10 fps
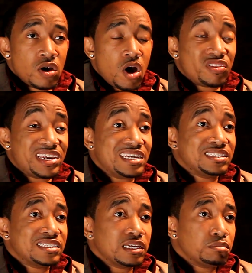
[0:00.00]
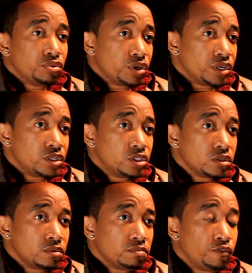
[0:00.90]
on the East End Bridge
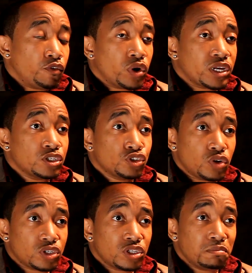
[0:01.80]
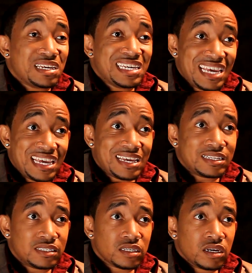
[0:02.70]
before construction
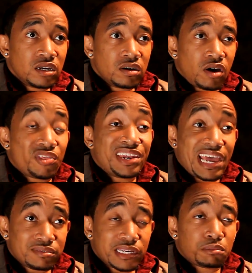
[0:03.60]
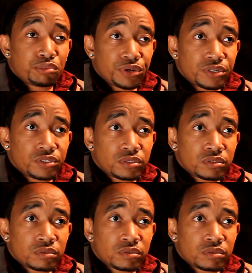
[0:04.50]
begins on the downtown bridge.